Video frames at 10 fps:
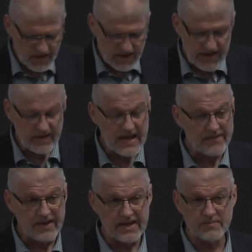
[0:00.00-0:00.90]
He could
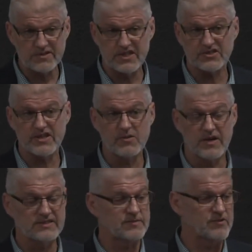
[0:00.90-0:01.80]
have any position he
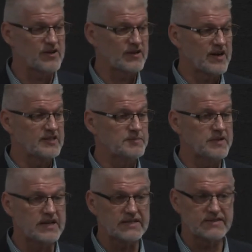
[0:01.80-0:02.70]
wants at Berlin Gardens
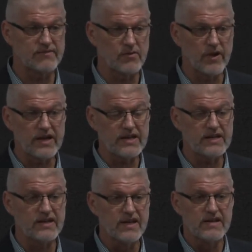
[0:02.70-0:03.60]
because of the way
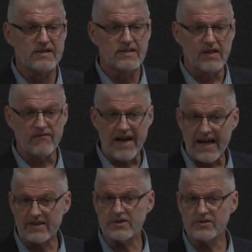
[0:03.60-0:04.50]
the
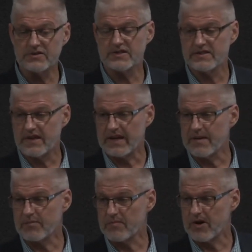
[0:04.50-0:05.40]
values that he
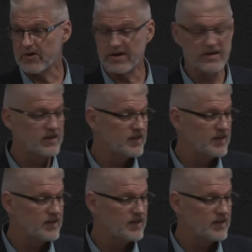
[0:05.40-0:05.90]
promoted